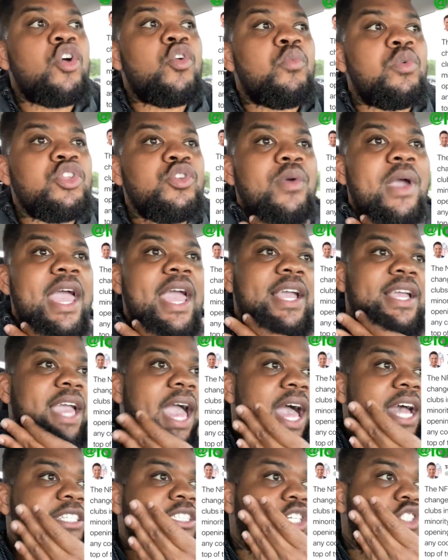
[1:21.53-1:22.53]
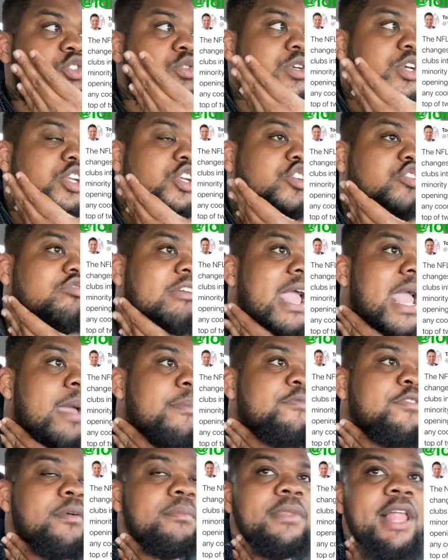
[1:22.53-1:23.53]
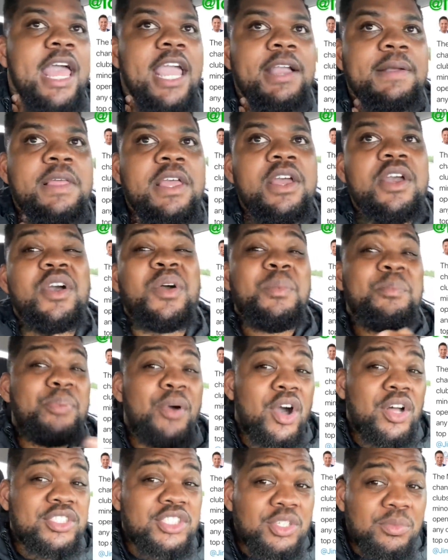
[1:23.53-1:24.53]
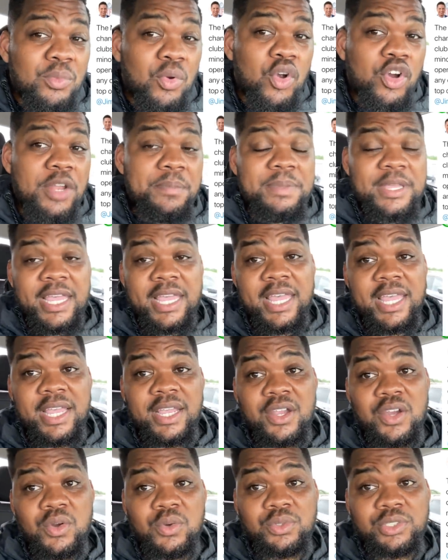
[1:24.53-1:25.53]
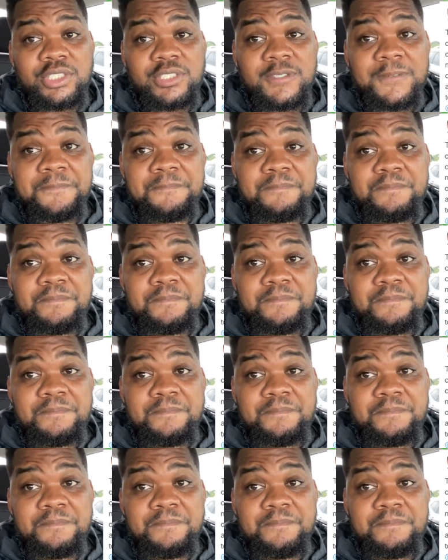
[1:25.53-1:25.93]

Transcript: When you had guys that you could have grabbed from like Baltimore to be a head coach.